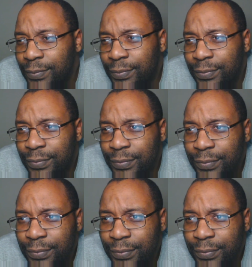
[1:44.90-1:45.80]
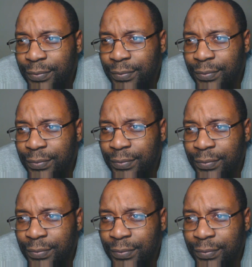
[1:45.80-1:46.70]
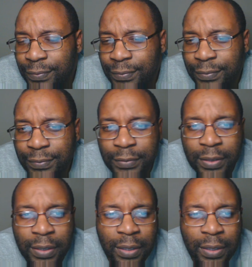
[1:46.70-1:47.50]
(silence)